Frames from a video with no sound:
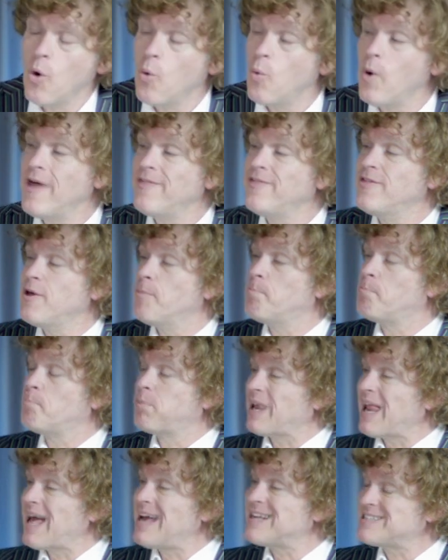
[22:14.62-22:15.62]
when the
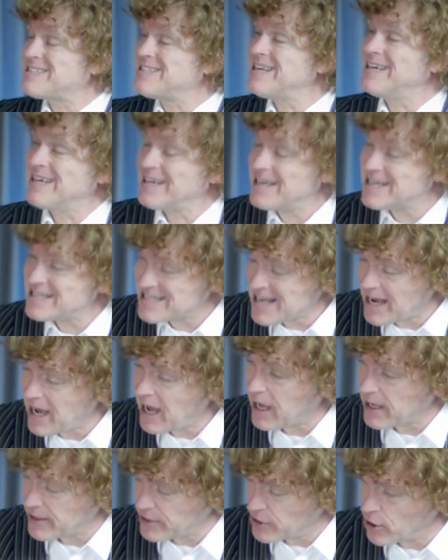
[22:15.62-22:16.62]
blessing is
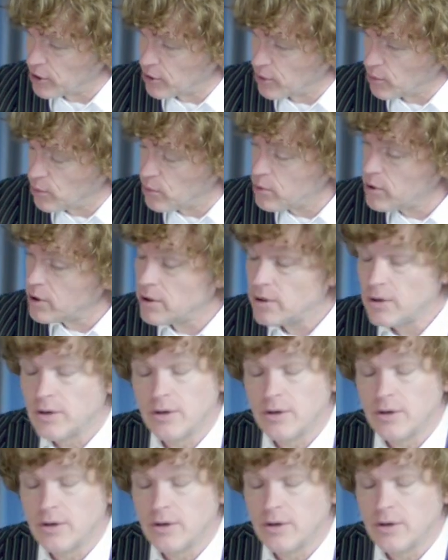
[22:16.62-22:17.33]
on you